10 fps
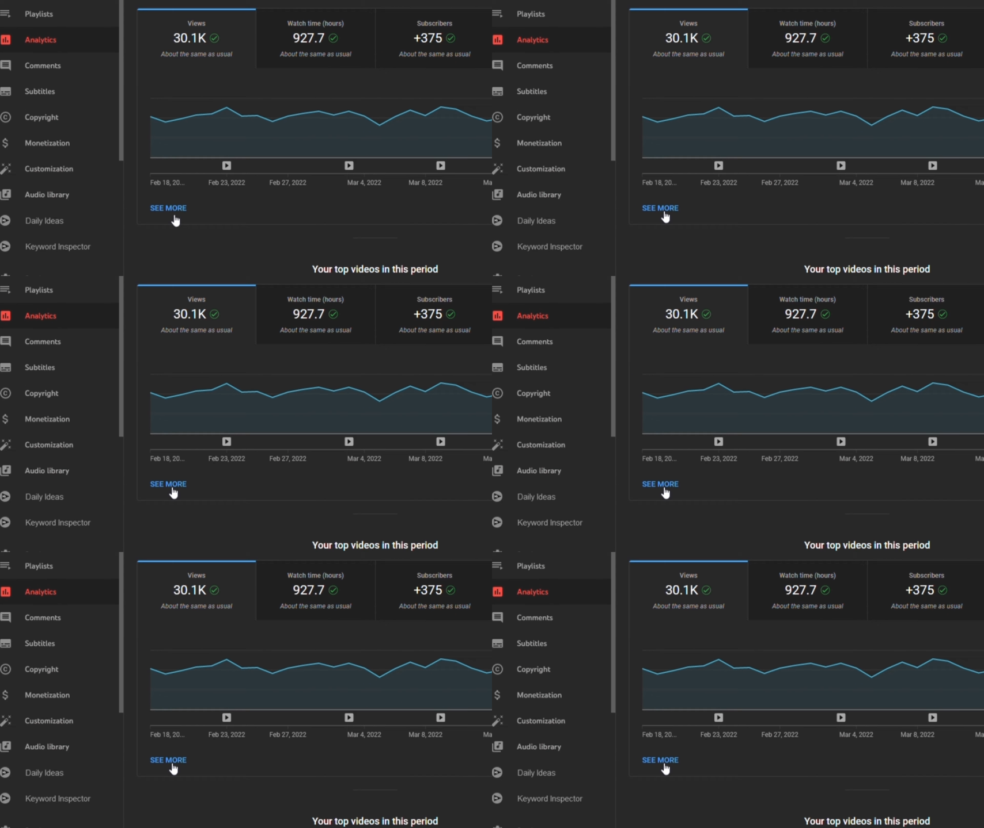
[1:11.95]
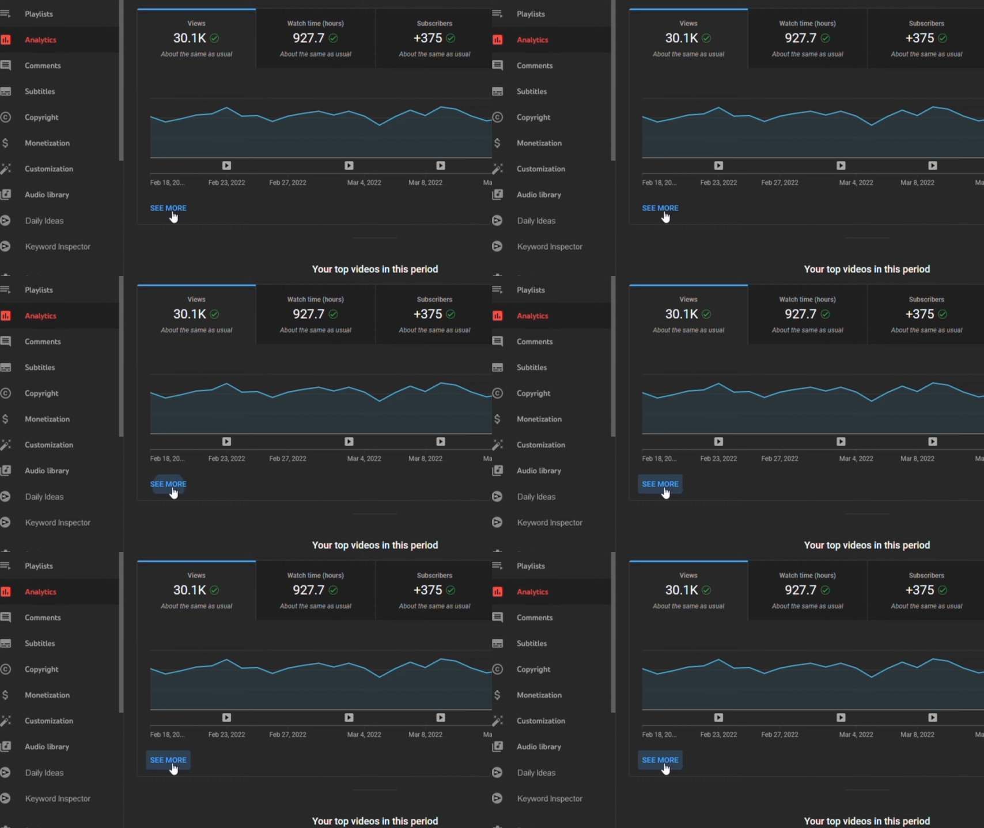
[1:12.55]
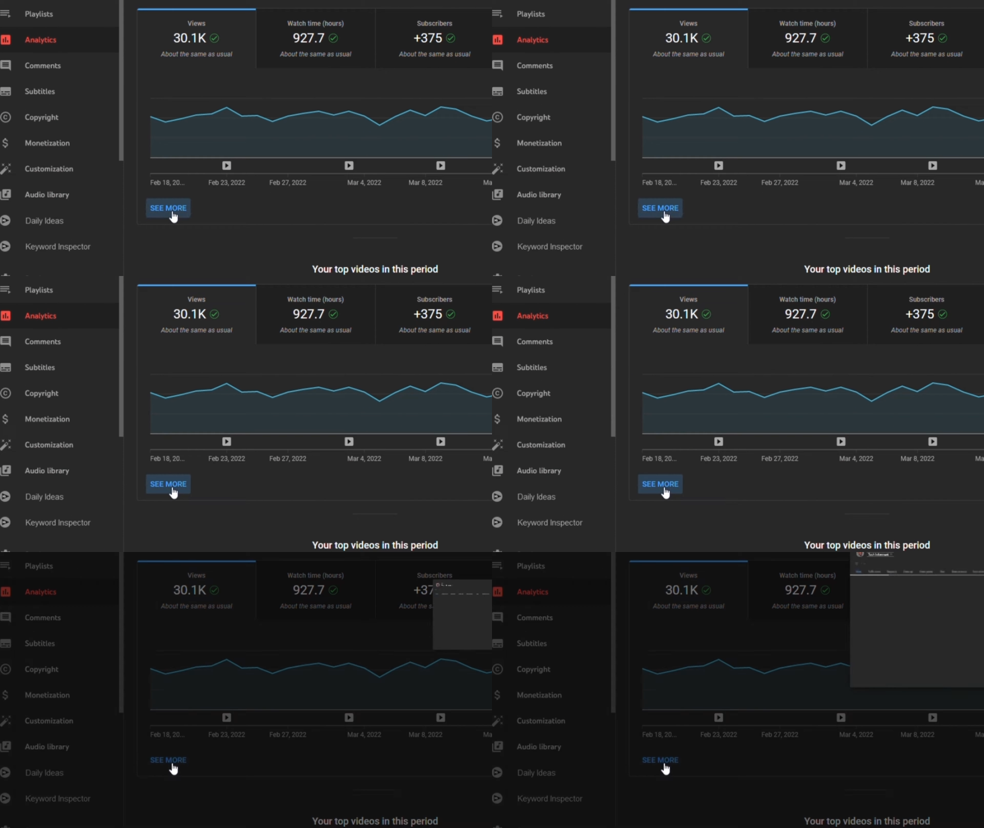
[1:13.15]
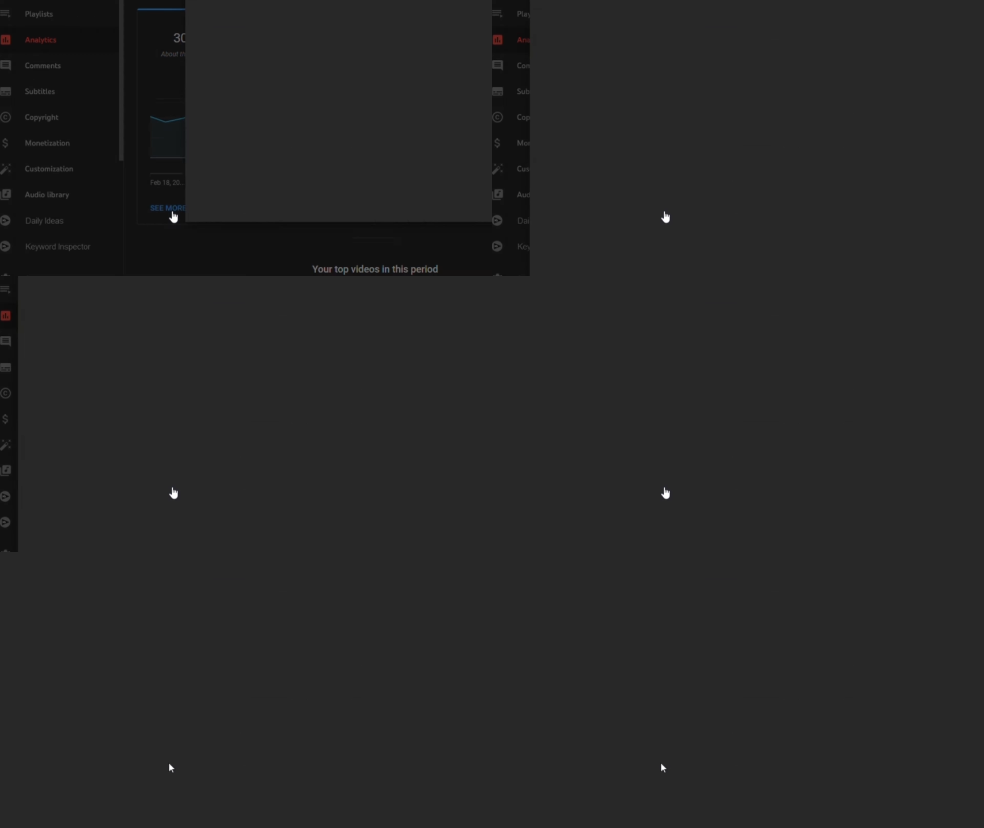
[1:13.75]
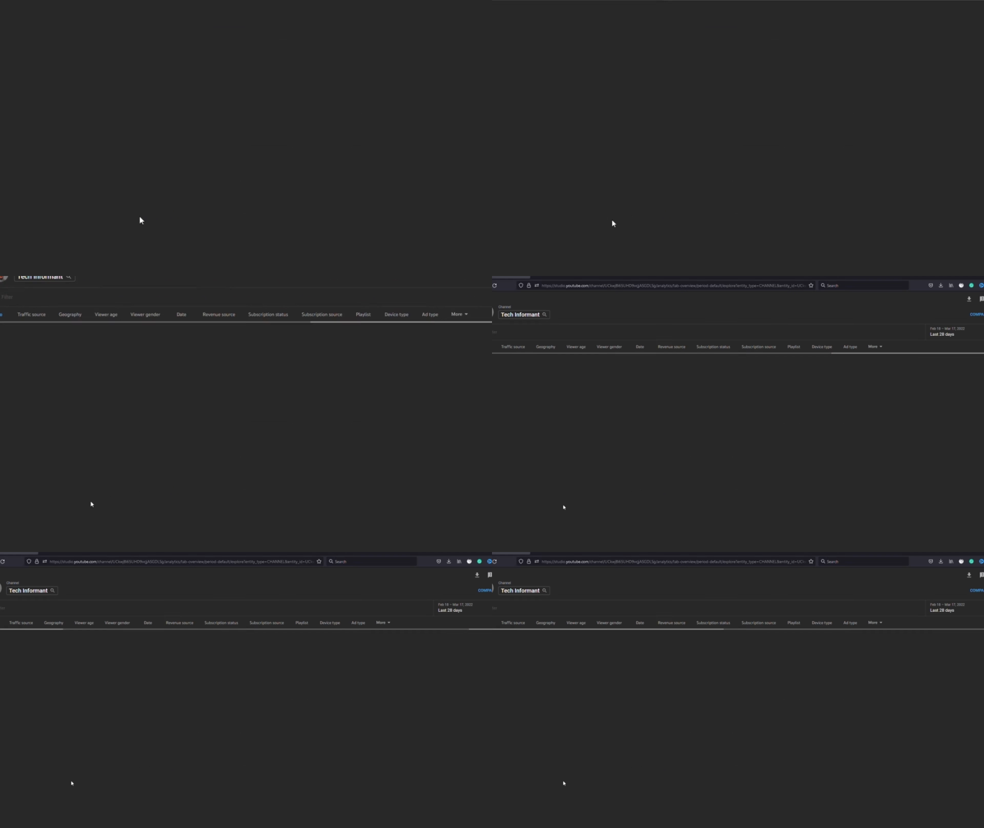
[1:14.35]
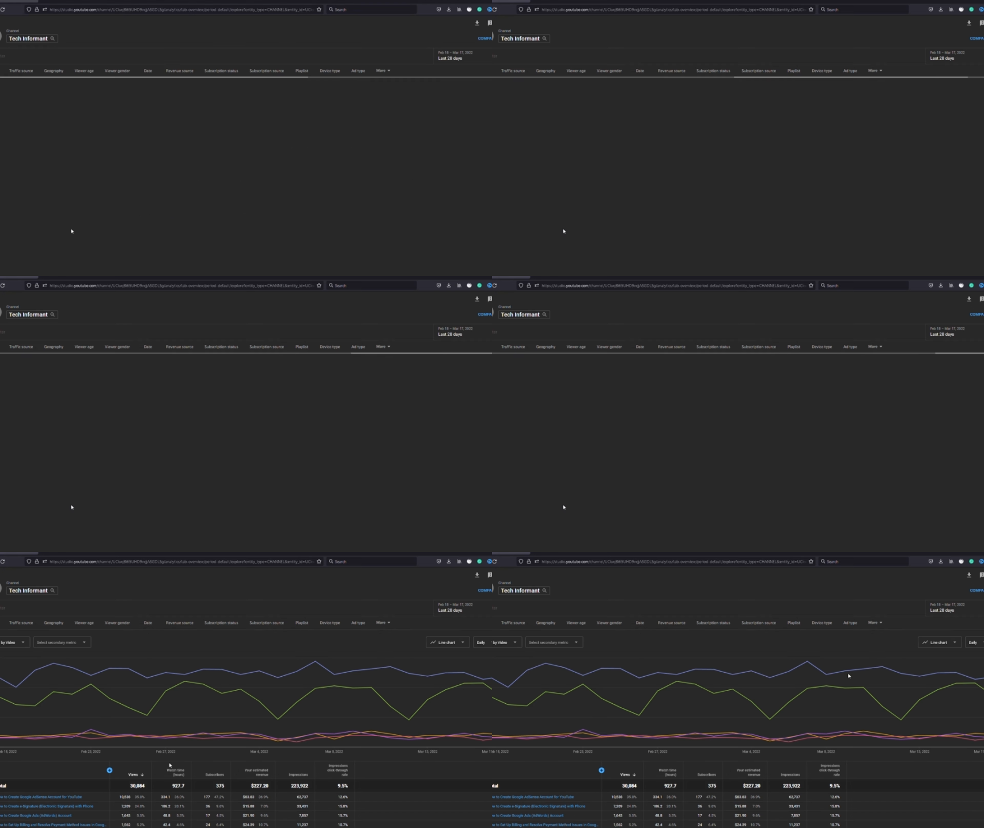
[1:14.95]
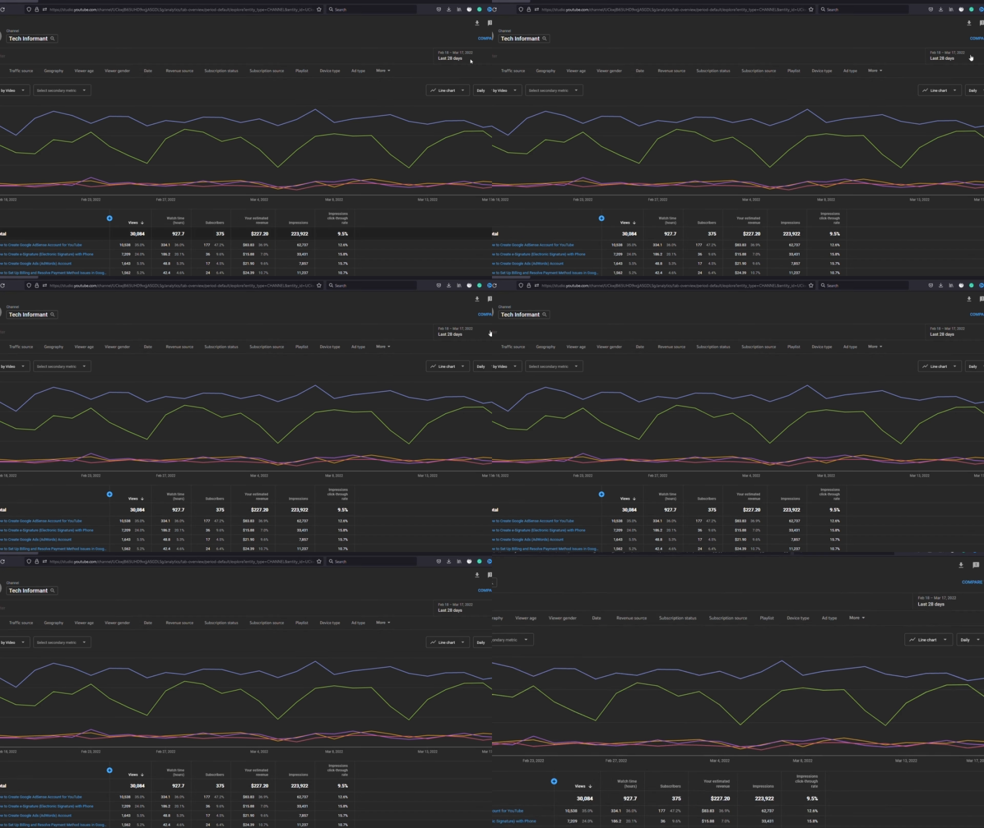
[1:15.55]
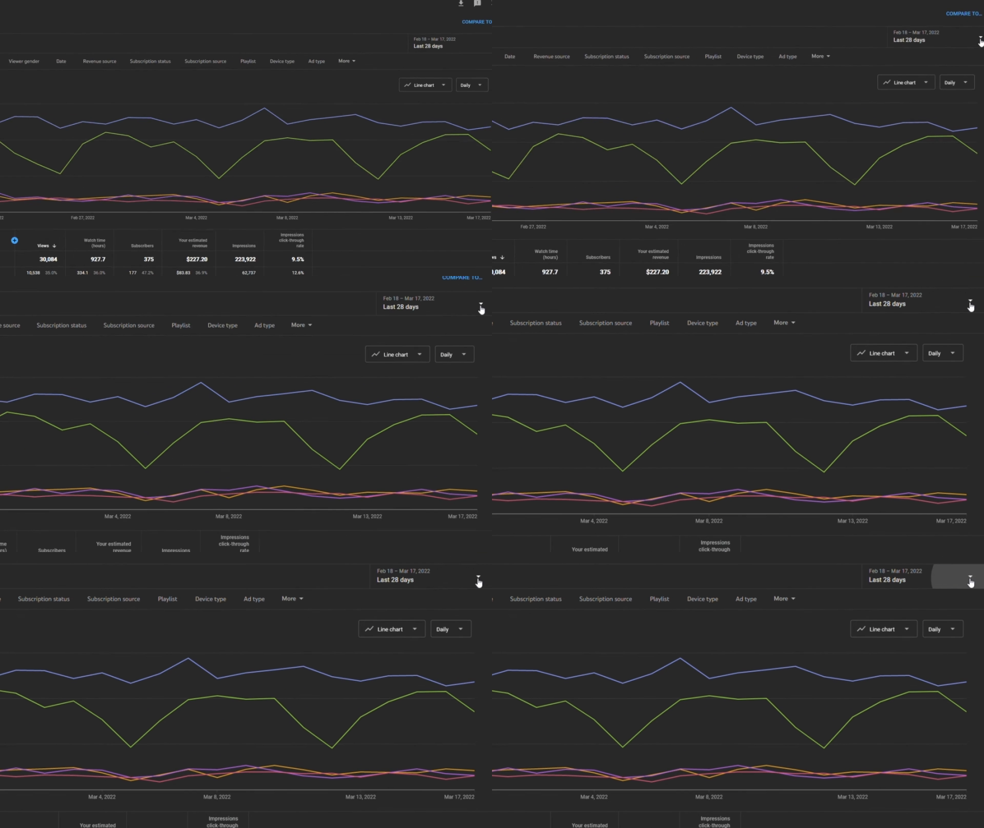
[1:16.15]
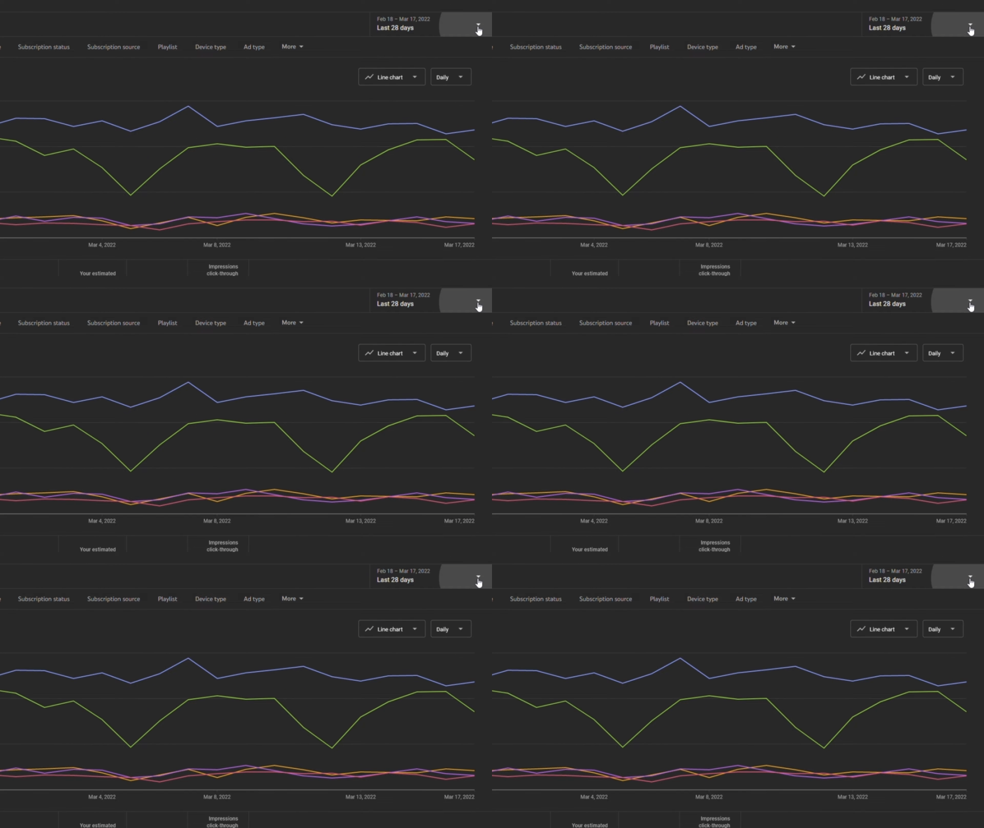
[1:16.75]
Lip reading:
[unreadable: no face in view]